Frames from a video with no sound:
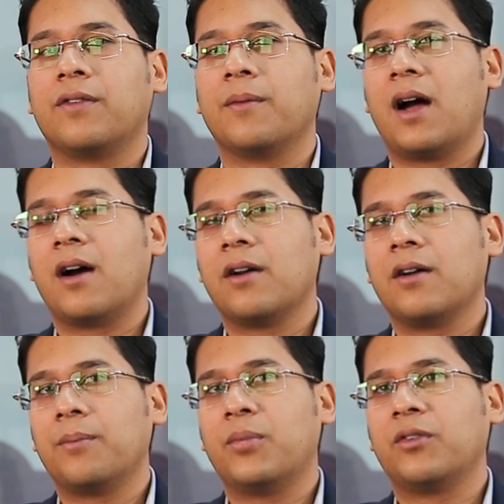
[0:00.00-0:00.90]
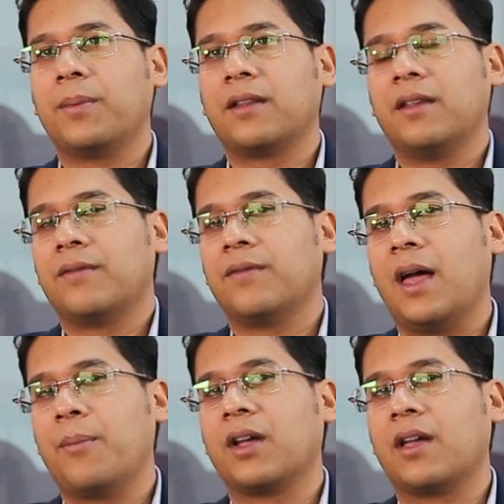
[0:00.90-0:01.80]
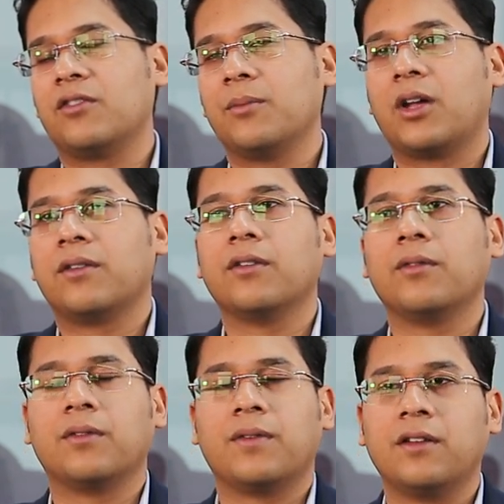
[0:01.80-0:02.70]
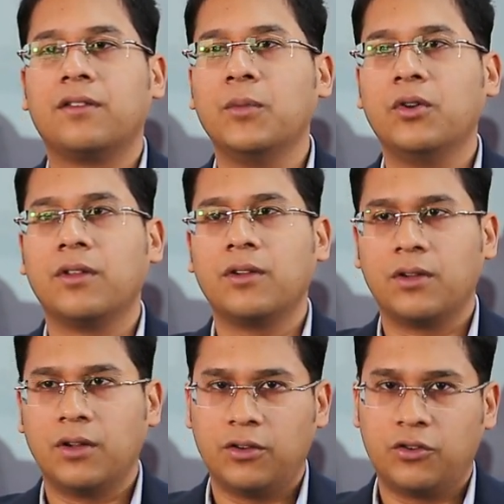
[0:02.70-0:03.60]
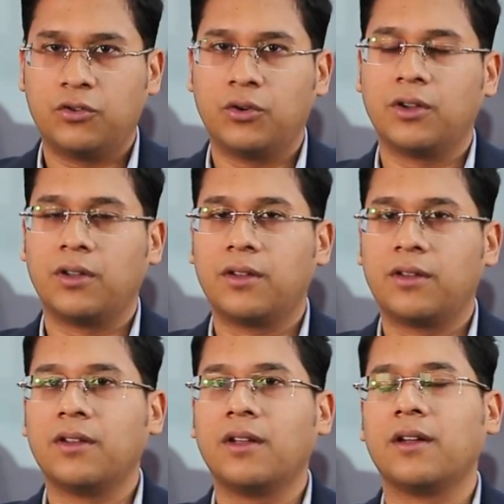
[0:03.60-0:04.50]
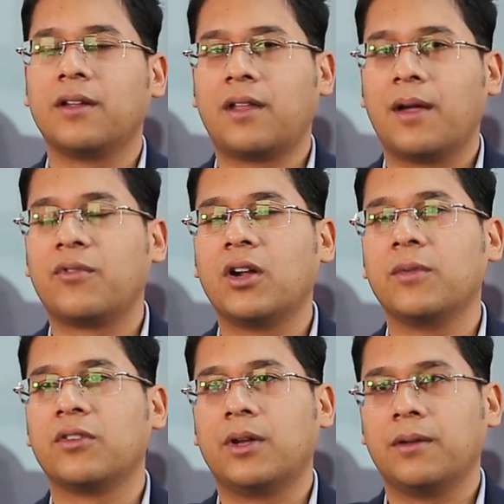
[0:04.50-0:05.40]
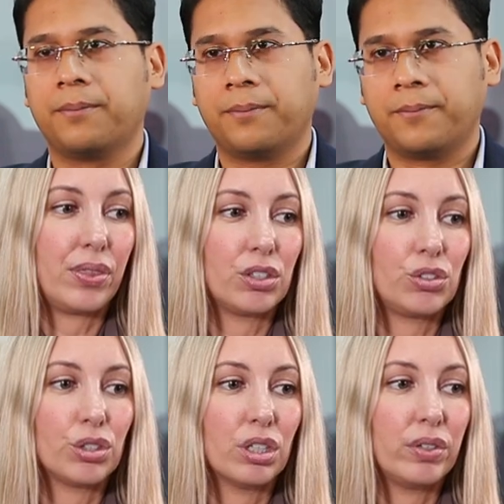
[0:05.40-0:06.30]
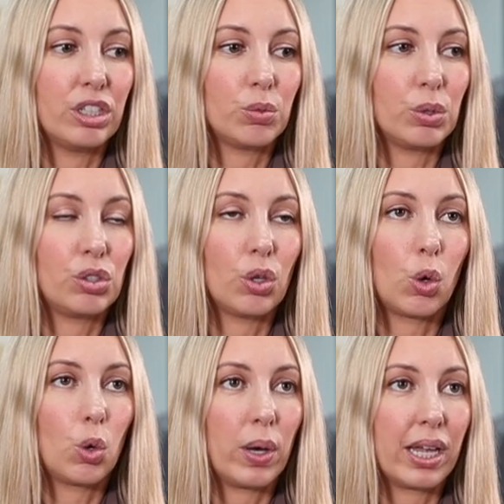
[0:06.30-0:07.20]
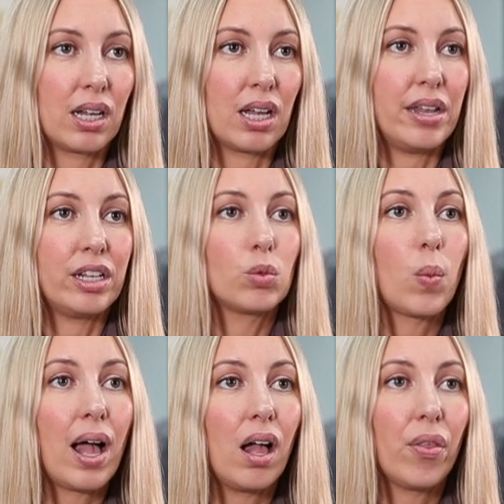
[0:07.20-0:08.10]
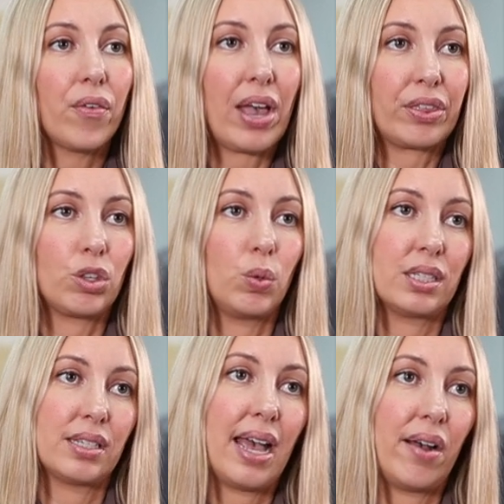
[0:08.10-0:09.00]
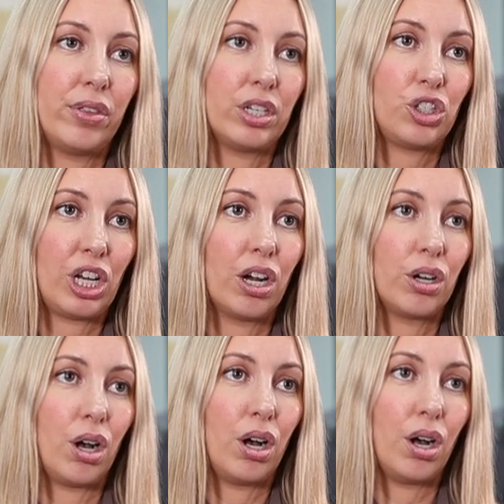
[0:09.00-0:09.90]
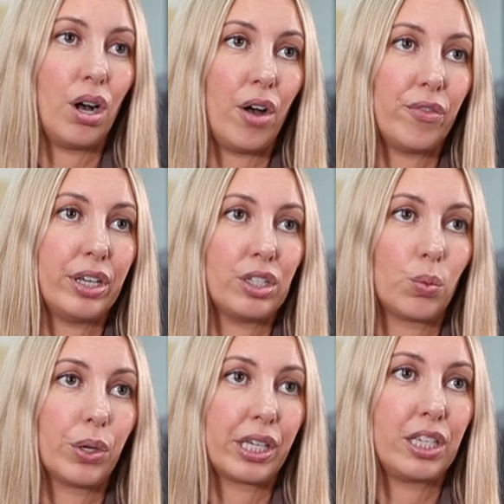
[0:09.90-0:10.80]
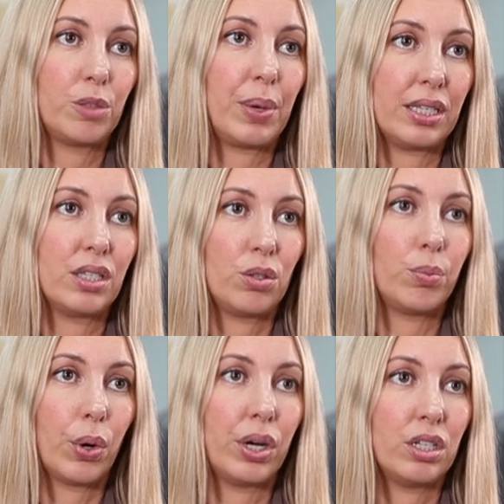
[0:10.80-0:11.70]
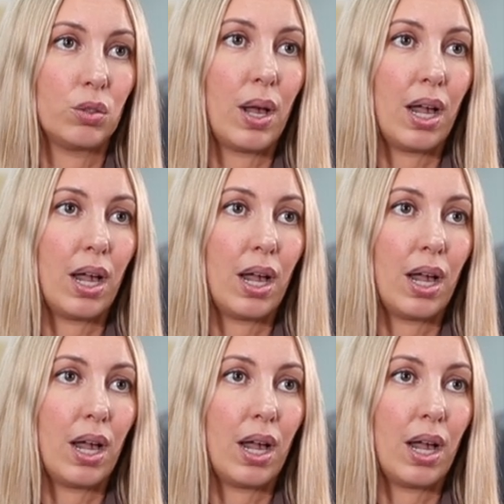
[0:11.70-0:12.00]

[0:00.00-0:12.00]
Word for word: from our perspective, the application process was very smooth and, and shortened uh, time frame as well. The service was so quick, and as well, the fact that you get to have the shared uh, office working space is important as